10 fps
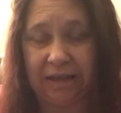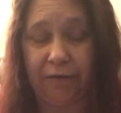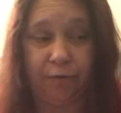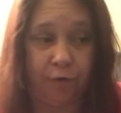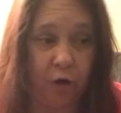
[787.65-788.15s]

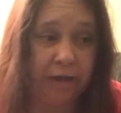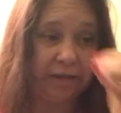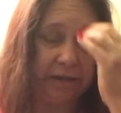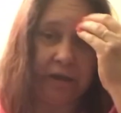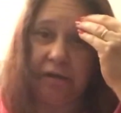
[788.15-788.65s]

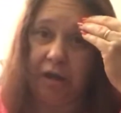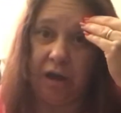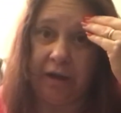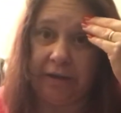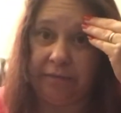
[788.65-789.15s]
Friday,
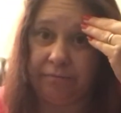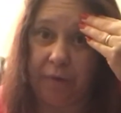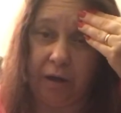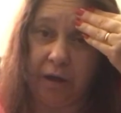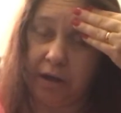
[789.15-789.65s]
I
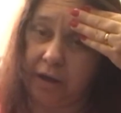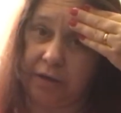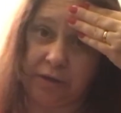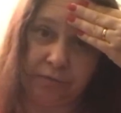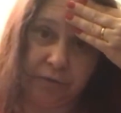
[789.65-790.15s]

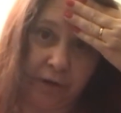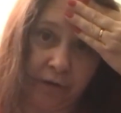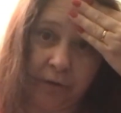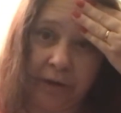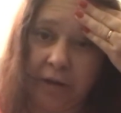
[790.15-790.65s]
don't know,